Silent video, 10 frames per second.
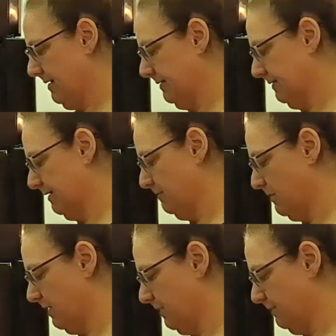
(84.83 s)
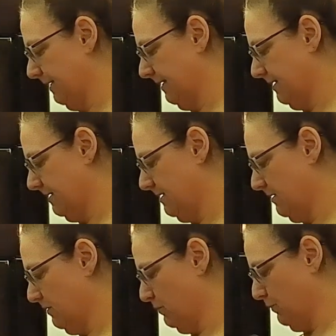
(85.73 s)
It's a
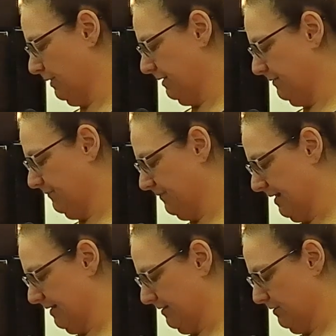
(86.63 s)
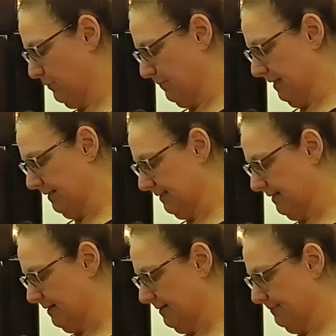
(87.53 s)
margarita wood-fired
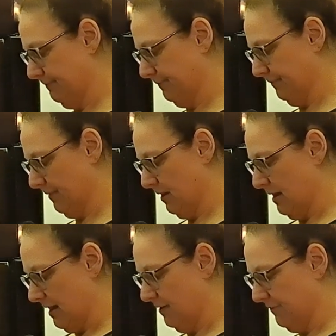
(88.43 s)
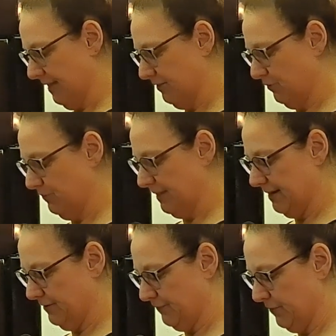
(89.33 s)
pizza. If I do
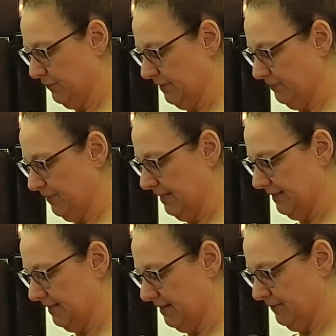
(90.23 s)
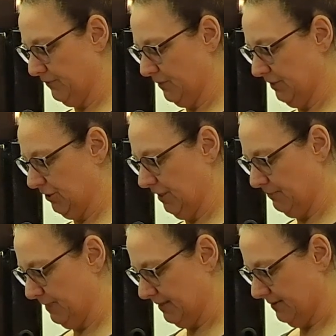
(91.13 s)
get a frozen pizza for a
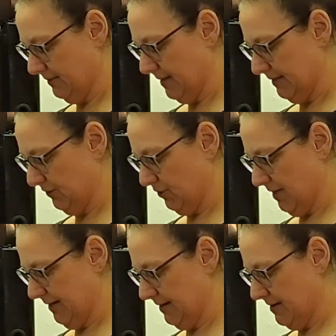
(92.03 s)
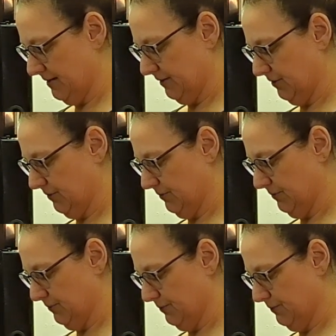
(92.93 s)
cheat meal, I try not
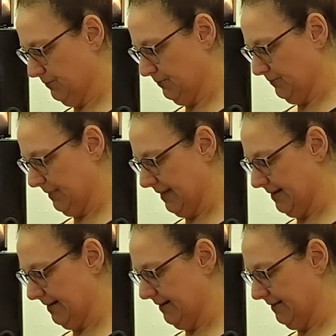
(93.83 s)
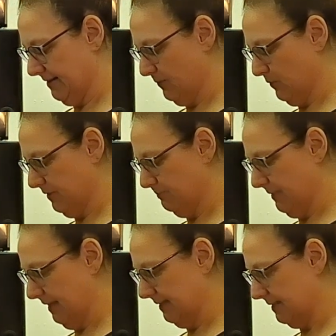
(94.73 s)
to get anything with
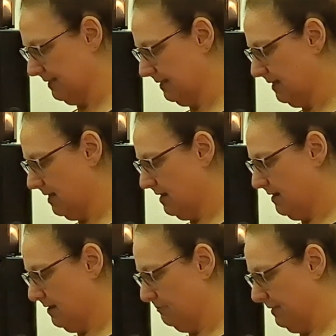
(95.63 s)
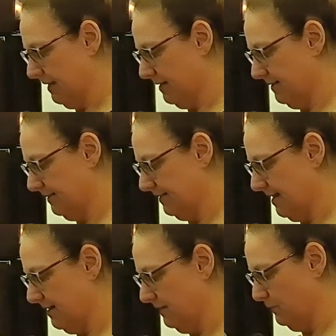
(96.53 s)
meat because
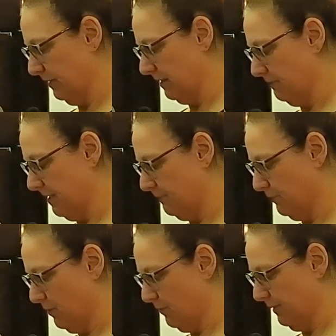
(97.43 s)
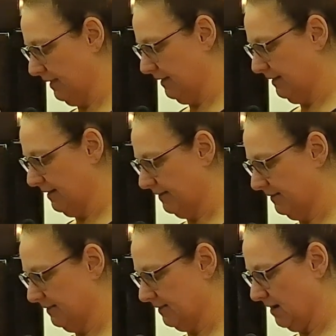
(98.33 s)
then with the pepperoni
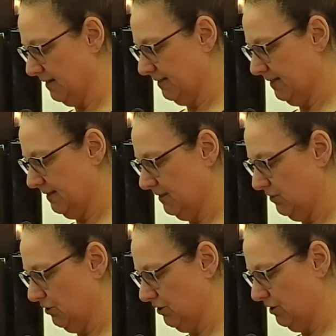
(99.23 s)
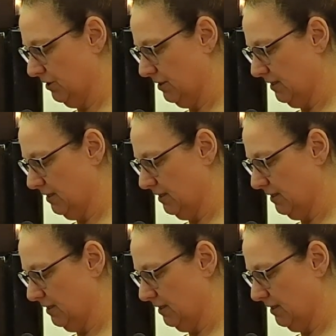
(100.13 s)
and the sausage,